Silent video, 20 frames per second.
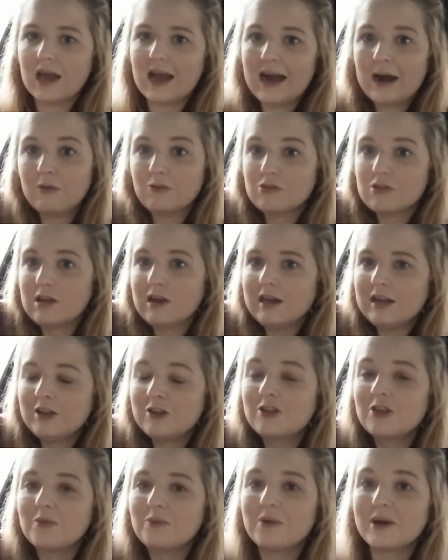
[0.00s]
outside.
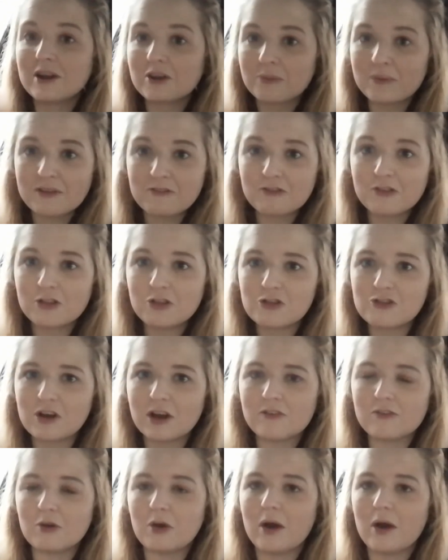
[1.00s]
So when I went through the drive-thru,